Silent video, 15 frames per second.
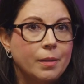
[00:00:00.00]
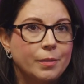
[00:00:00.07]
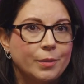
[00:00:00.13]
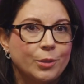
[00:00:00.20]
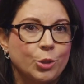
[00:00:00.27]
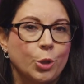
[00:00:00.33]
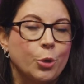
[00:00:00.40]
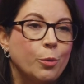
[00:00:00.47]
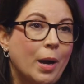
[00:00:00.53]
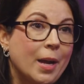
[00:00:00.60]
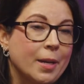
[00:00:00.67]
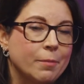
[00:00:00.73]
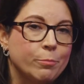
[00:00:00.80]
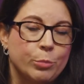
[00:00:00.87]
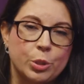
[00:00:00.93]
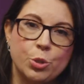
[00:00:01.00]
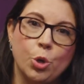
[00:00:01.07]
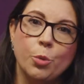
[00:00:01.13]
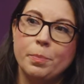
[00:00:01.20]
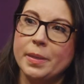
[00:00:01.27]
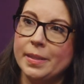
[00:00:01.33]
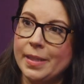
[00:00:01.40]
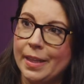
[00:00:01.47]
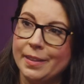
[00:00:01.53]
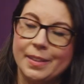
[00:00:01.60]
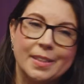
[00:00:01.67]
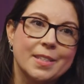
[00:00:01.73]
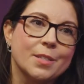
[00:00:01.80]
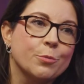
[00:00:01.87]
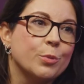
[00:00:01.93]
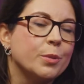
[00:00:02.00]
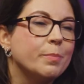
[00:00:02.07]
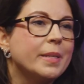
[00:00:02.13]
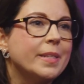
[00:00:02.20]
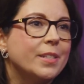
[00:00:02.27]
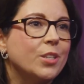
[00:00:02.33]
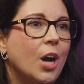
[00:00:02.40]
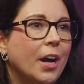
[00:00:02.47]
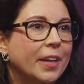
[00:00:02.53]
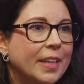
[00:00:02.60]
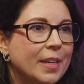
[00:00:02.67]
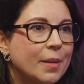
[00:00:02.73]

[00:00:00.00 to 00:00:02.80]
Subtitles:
So I was hoping that this would be talking